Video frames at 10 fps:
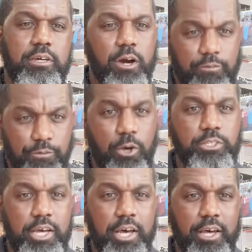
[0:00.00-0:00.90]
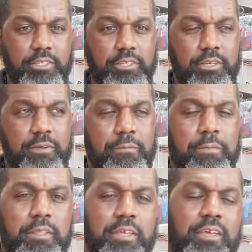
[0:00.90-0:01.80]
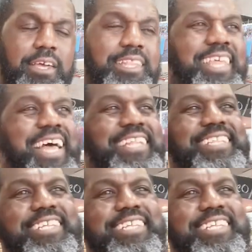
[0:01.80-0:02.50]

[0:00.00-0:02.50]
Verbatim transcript: are false gods. That